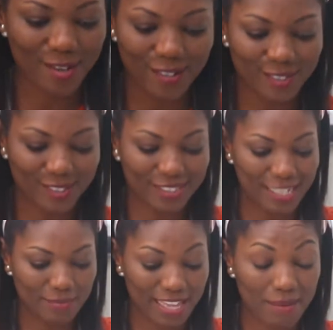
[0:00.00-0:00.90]
going to
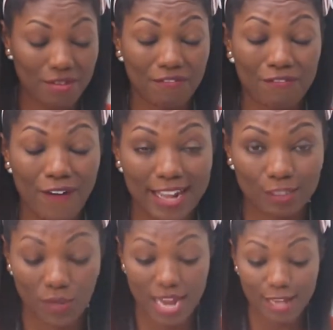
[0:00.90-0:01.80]
steam the yam. In
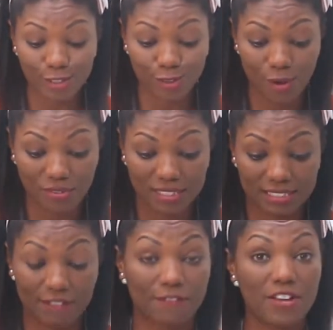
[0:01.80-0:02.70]
fact, when I saw this
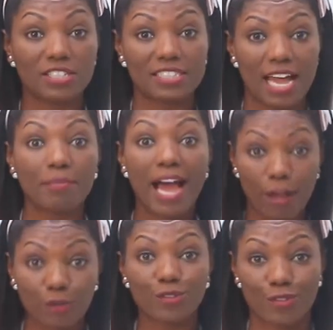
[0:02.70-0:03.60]
the first time, I
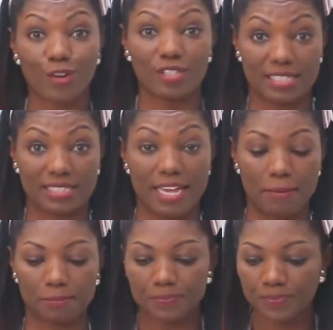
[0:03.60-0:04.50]
also thought the
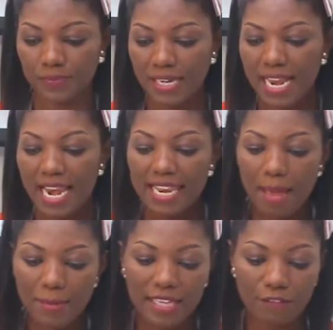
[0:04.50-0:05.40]
same.
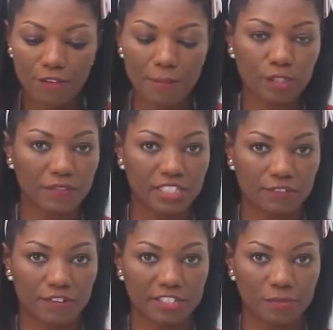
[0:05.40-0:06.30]
Let me give you a bit of a
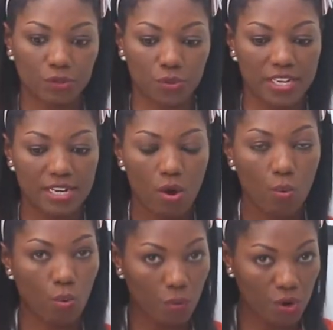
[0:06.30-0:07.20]
difference between
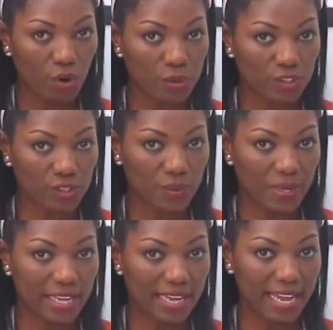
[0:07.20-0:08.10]
what we're going to do
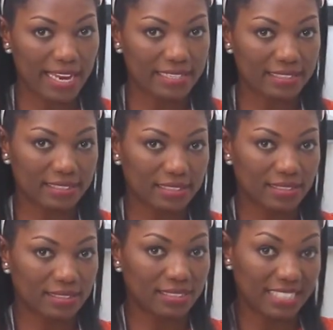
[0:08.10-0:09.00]
here and
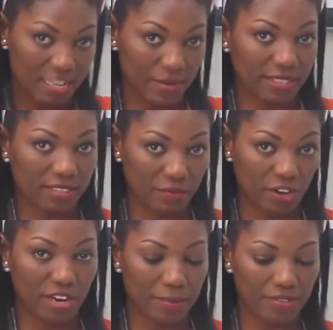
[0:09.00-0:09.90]
steaming, the
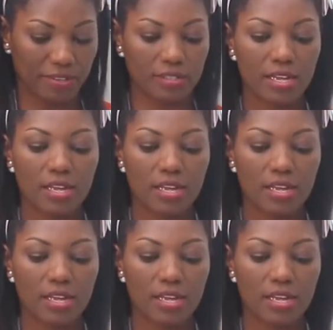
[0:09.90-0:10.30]
regular method.